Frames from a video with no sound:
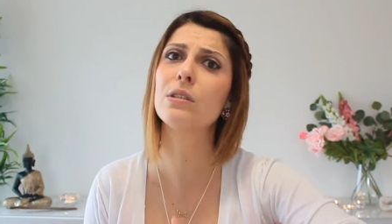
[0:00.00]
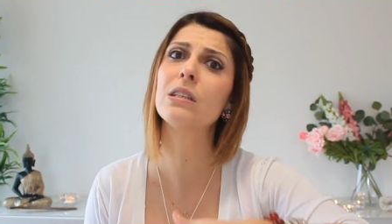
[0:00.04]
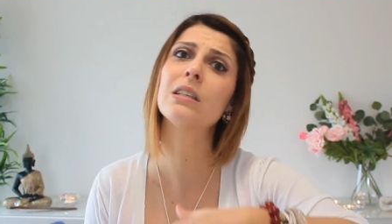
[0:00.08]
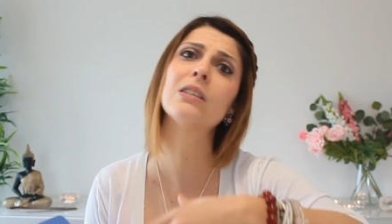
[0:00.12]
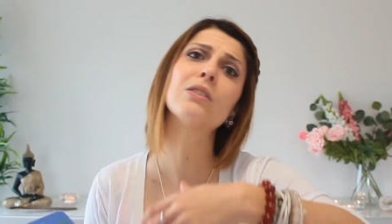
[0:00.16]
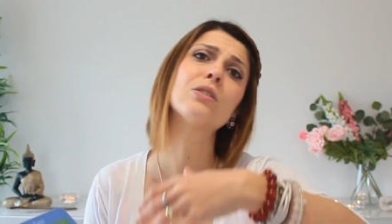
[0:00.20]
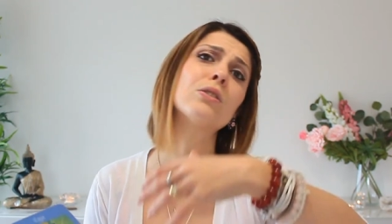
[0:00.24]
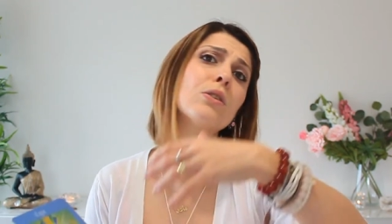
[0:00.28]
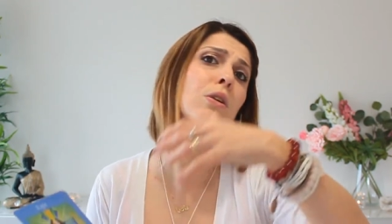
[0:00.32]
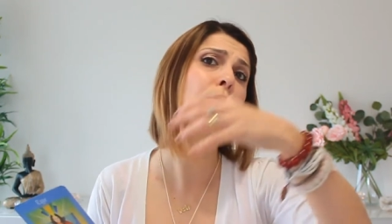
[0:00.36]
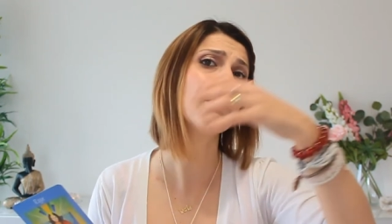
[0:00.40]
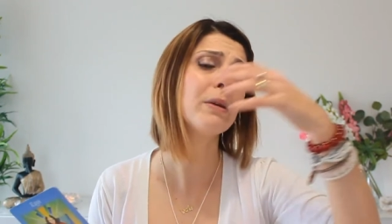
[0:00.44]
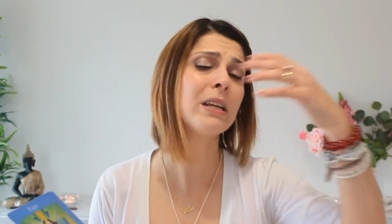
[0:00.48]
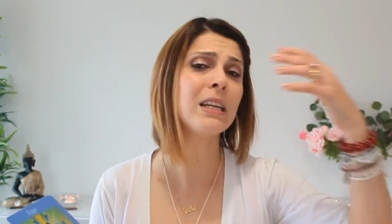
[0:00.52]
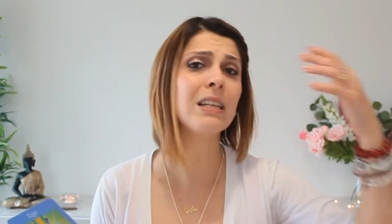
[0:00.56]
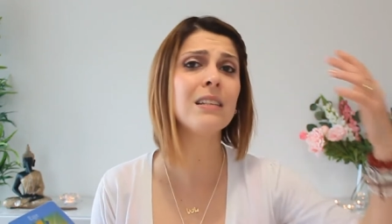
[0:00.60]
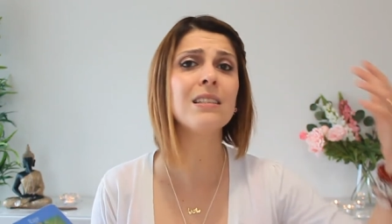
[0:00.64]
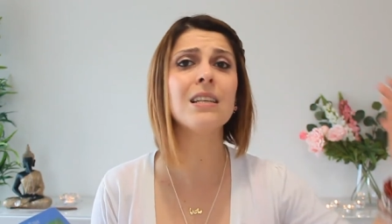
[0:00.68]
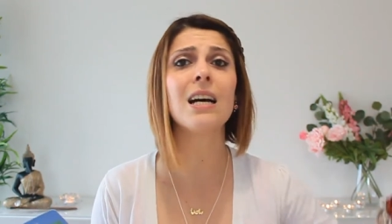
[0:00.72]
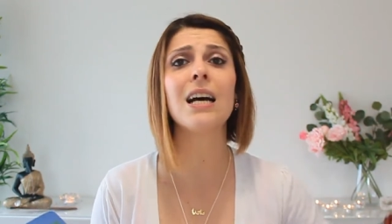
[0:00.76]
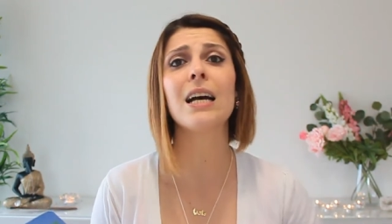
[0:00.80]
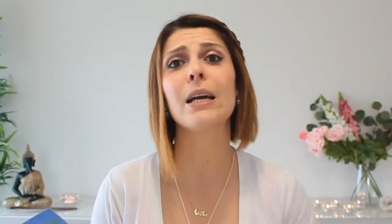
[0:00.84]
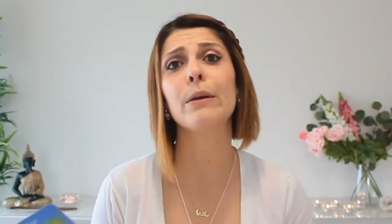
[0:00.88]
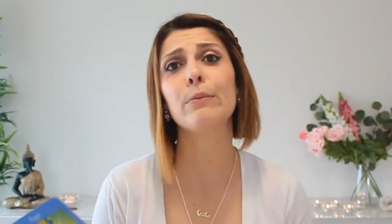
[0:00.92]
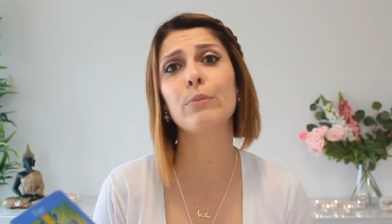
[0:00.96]
There are so many
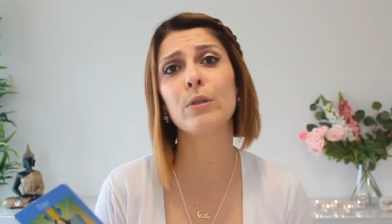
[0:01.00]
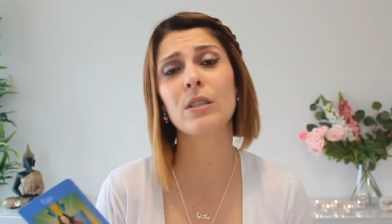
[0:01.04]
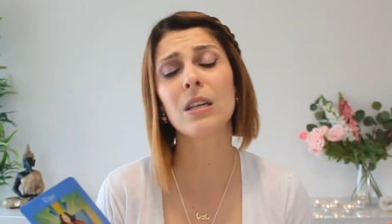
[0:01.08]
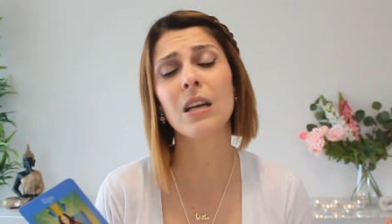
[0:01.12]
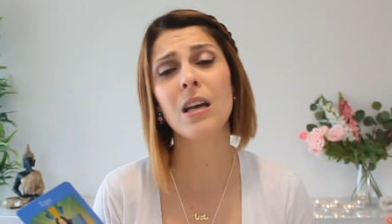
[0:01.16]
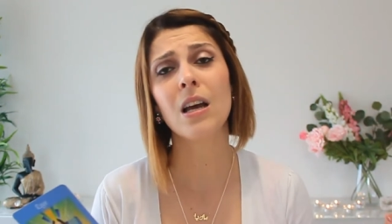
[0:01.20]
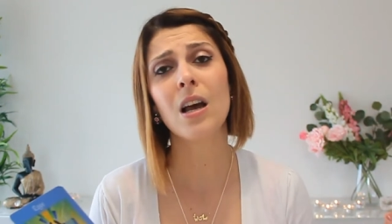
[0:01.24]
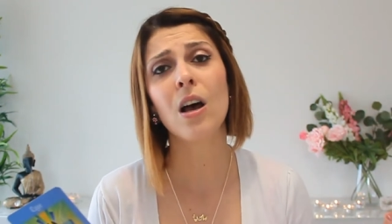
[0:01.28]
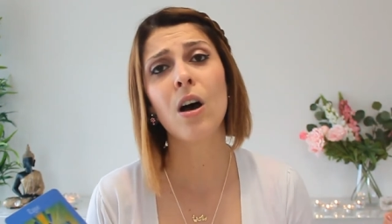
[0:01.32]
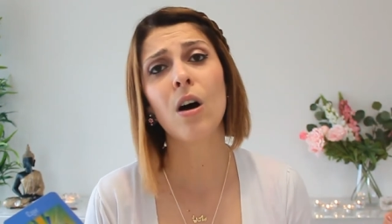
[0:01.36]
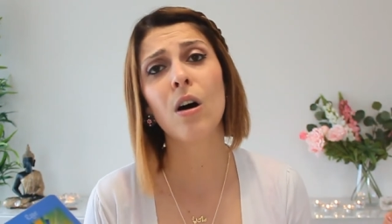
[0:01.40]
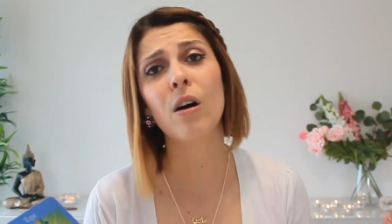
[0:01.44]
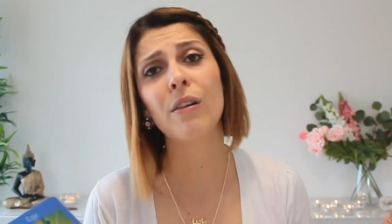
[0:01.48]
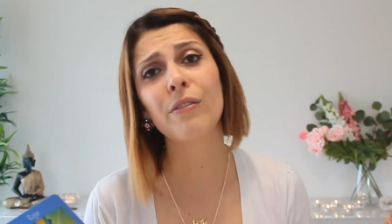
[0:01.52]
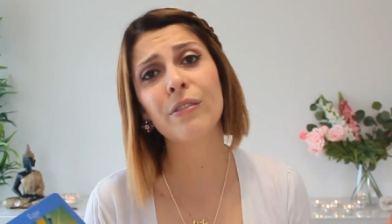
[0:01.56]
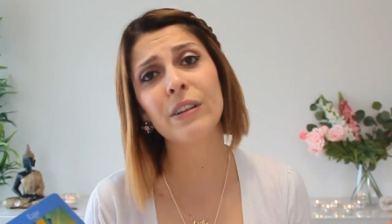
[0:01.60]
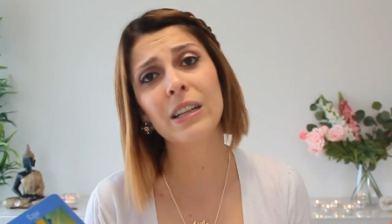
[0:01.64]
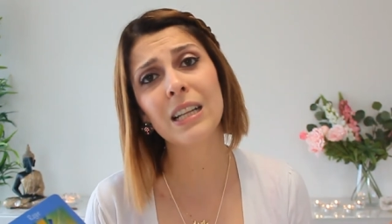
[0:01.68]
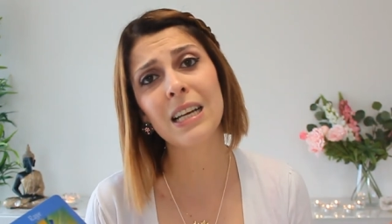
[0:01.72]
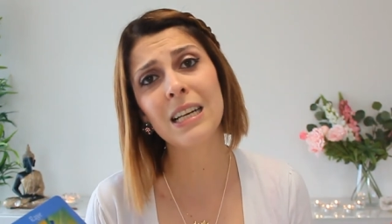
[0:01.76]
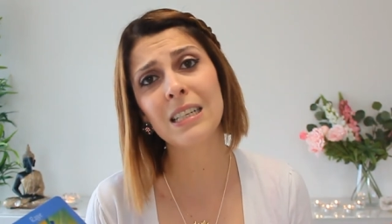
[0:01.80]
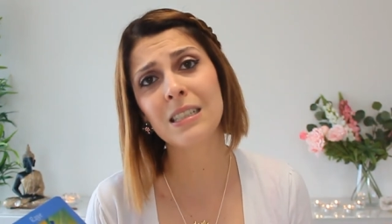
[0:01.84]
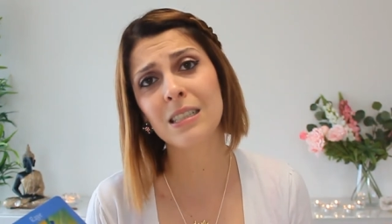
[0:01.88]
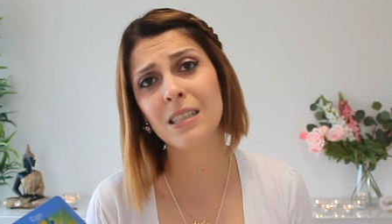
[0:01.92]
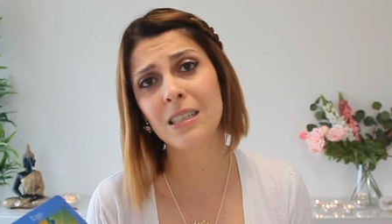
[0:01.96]
types of
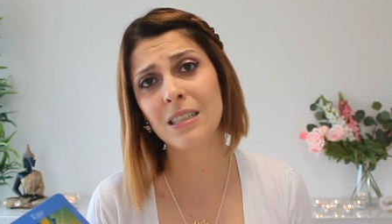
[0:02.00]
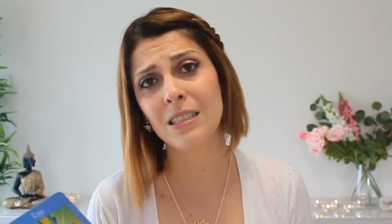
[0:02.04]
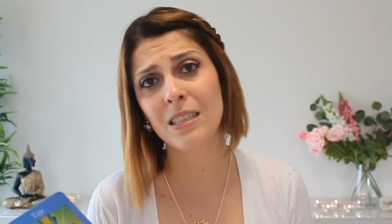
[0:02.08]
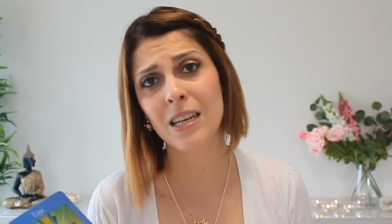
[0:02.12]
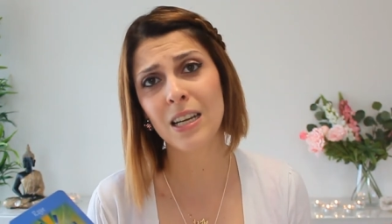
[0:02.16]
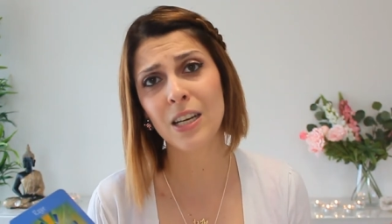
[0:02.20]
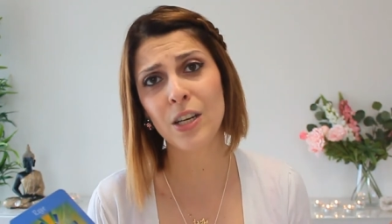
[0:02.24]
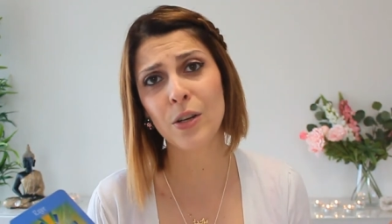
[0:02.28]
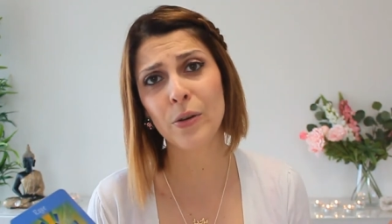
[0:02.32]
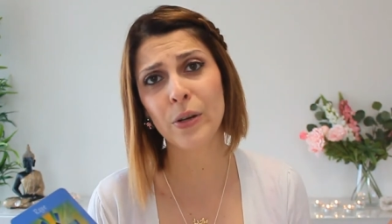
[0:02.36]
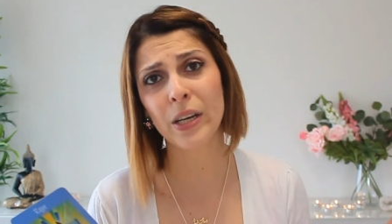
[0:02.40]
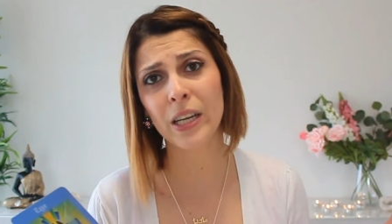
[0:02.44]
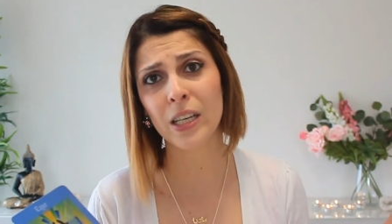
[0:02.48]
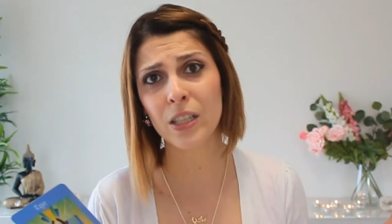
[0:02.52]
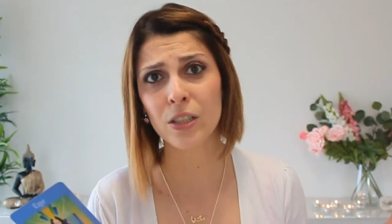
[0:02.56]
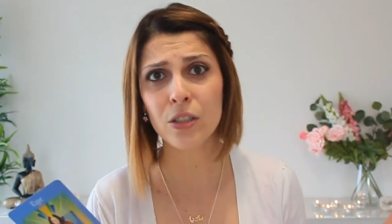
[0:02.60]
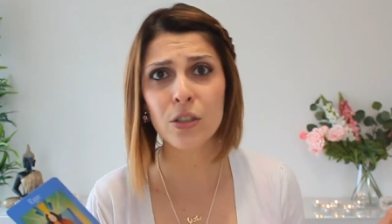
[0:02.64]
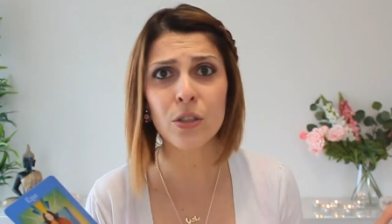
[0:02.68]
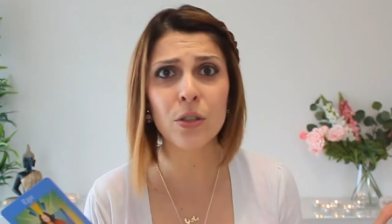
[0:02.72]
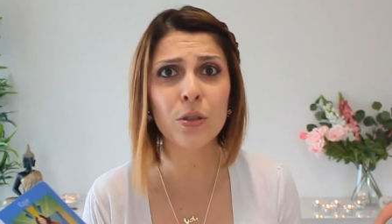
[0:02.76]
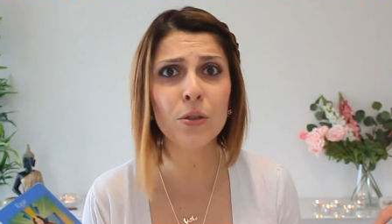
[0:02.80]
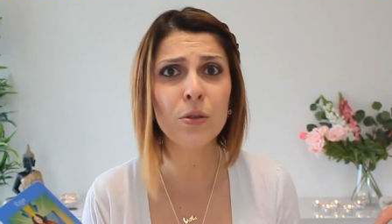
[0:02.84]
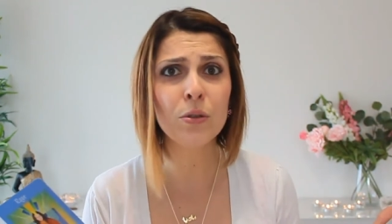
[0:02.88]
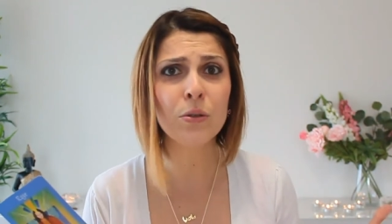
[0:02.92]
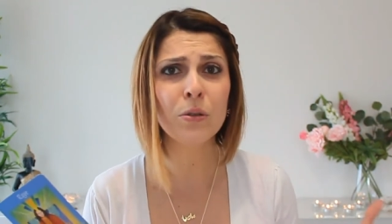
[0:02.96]
classes that you can
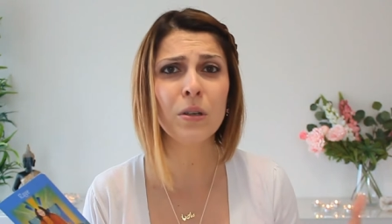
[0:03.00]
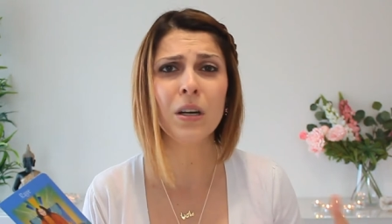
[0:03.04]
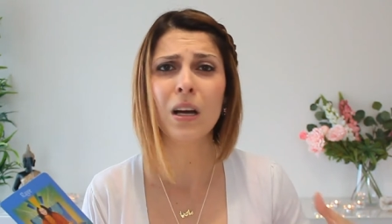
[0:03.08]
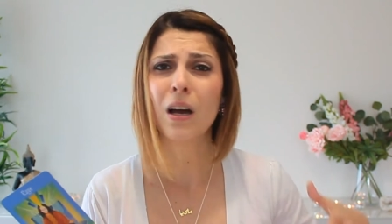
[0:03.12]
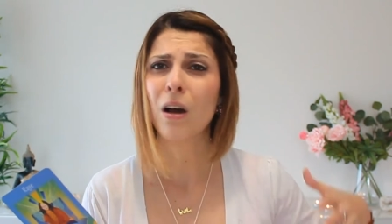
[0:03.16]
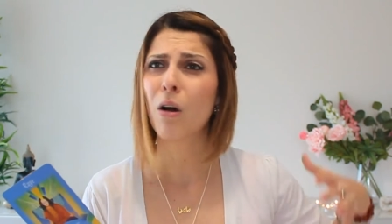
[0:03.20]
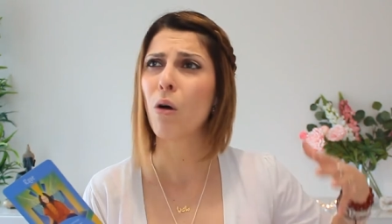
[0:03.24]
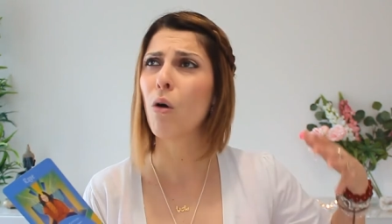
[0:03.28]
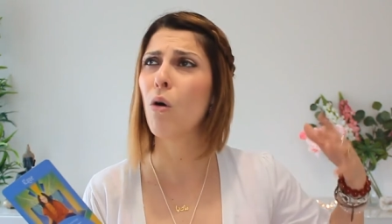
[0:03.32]
do.